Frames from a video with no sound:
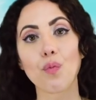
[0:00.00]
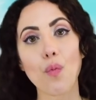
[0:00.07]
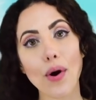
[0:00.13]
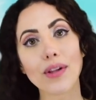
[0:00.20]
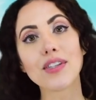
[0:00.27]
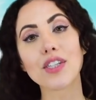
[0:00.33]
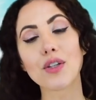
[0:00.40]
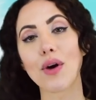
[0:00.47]

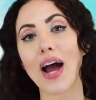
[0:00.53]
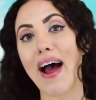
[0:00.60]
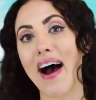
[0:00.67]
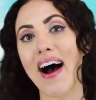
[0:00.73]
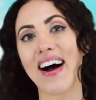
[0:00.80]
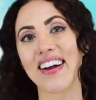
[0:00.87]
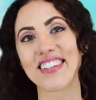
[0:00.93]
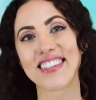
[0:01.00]
Once you
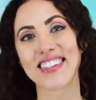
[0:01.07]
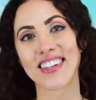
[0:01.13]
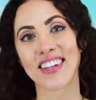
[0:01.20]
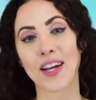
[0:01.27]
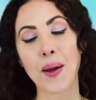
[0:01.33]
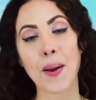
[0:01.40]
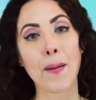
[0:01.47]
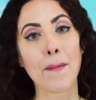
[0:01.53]
ask,
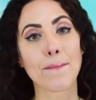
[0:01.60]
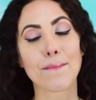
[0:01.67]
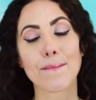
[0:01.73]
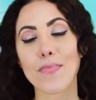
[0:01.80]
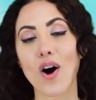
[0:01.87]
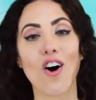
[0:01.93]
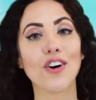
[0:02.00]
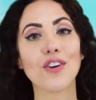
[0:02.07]

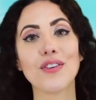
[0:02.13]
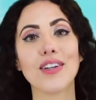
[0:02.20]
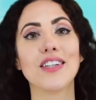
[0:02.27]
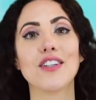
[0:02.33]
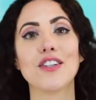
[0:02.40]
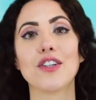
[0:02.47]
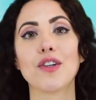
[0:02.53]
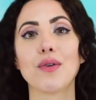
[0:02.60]
all you need
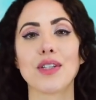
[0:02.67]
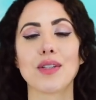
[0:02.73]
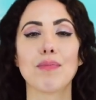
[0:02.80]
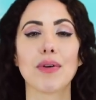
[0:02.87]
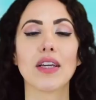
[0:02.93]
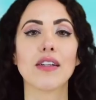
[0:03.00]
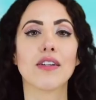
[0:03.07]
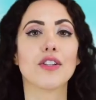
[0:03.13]
to do is
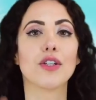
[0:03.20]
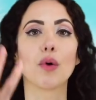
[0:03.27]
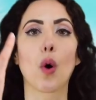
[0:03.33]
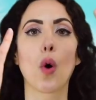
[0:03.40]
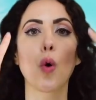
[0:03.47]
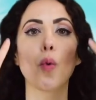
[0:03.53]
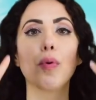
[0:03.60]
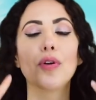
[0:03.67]
begin
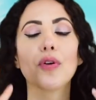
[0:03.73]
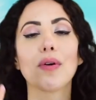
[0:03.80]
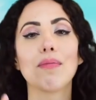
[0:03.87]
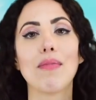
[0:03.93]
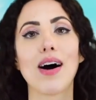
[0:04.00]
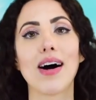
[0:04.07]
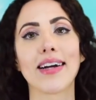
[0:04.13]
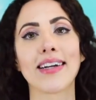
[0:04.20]
to open your
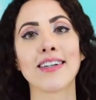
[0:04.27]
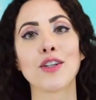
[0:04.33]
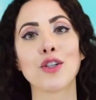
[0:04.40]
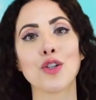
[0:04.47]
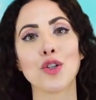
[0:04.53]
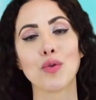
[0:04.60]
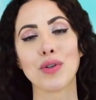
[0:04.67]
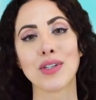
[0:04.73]
mind
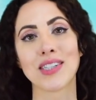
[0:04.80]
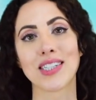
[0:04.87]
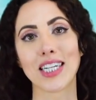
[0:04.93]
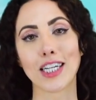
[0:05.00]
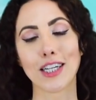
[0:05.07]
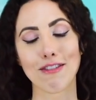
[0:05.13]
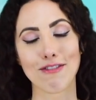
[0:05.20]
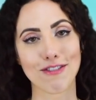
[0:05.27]
to
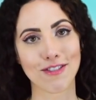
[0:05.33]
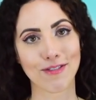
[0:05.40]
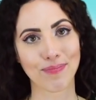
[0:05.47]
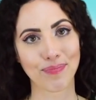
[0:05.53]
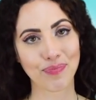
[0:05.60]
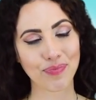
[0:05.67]
receive.